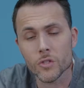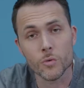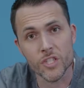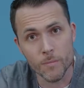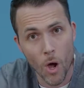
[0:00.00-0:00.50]
to
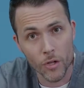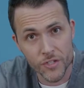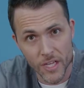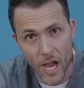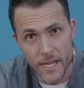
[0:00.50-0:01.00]
a smaller
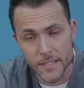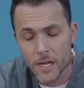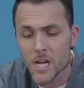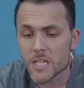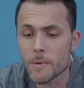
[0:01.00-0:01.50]
size
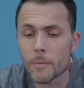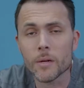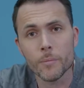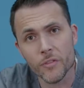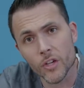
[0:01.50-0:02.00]
to be able to
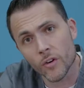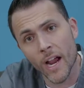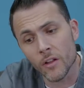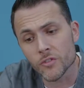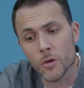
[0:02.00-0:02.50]
put the
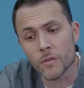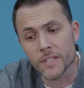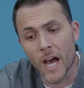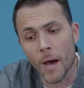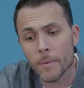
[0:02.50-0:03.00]
crowns over
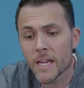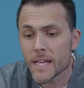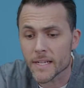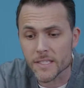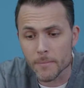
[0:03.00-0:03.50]
top.
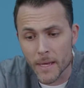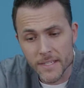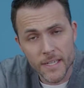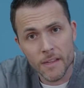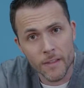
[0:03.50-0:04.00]
It's
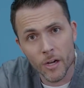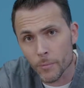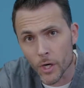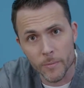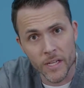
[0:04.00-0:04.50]
cemented in there
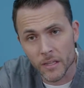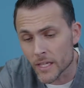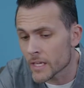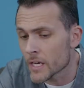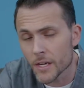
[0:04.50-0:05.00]

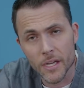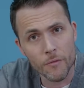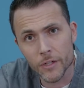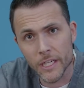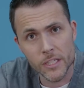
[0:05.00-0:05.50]
permanently,
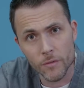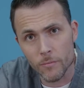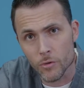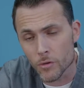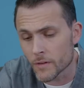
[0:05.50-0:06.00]
never gets
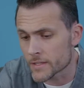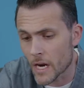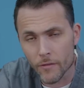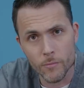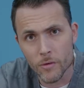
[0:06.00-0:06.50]
removed, it's
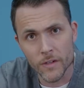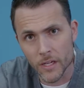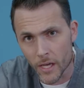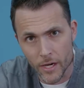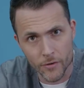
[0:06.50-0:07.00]
not removed at
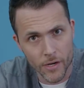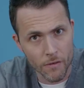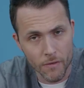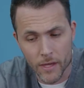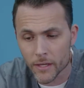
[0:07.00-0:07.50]
night or
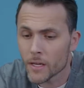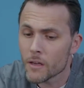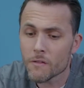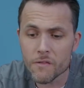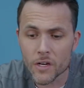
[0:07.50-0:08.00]
anything.
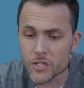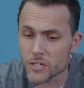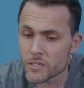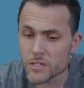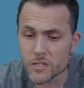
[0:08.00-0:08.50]

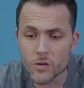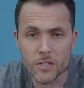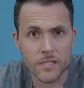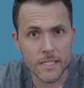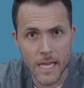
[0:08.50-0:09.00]
Functions,
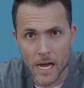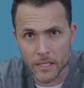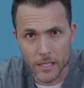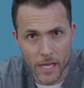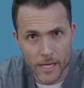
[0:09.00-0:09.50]
looks
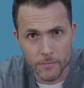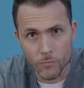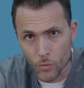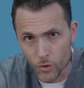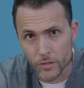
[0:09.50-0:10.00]
exactly like
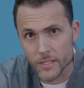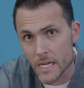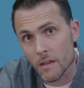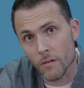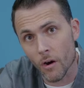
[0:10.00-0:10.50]
more
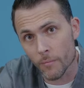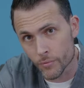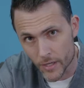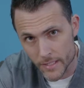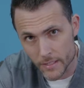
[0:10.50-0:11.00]
teeth are
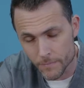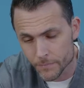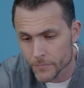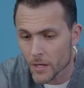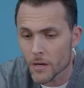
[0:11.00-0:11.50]
present,
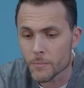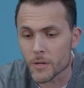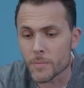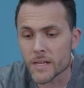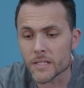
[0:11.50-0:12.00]

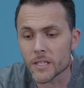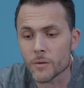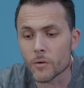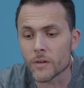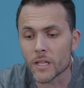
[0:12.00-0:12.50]
but basically
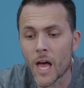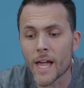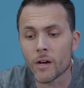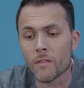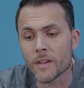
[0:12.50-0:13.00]
we're relying on the